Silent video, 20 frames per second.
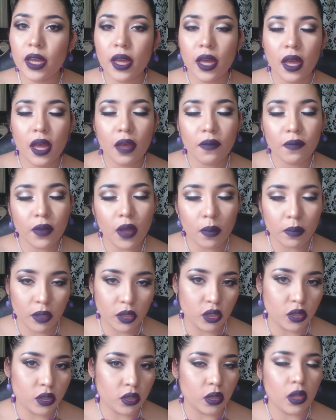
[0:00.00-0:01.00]
I have
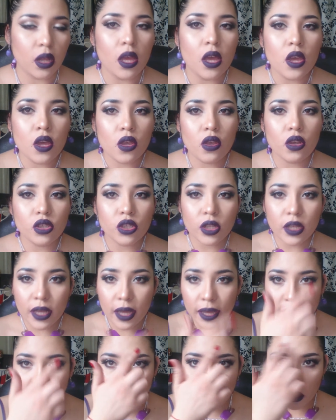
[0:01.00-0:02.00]
combination skin. Usually
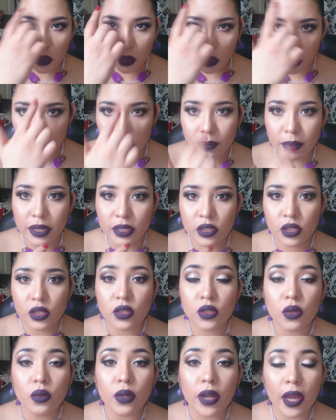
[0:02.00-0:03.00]
I get oily in my
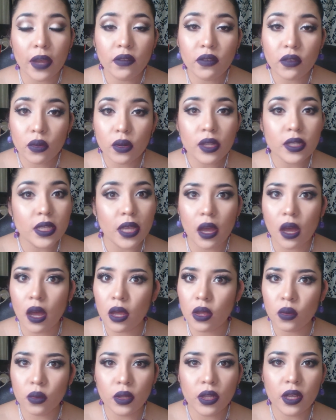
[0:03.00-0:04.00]
T-zone. I've noticed that
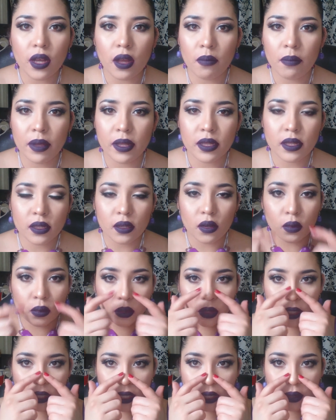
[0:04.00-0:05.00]
I only got my
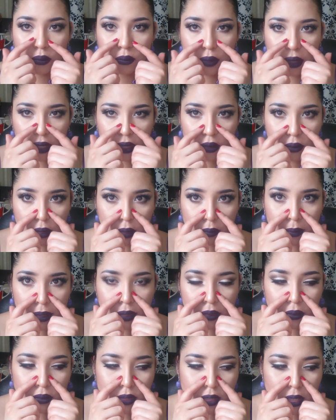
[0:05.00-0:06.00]
oily right around my
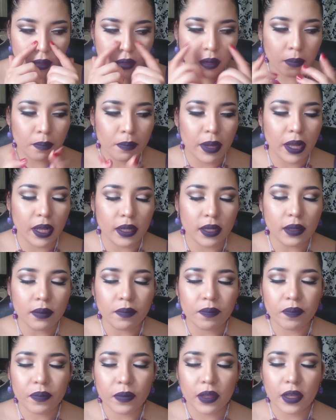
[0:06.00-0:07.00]
nose area, Bella,
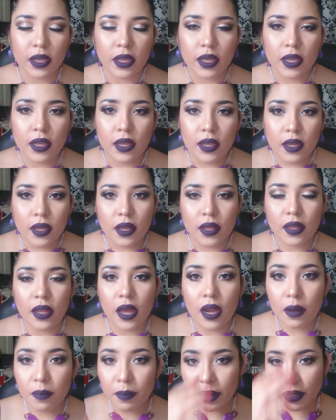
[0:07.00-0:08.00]
and
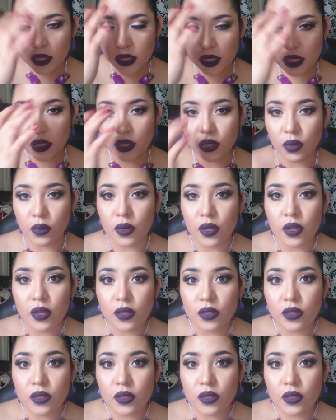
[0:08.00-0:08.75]
not on my T-zone.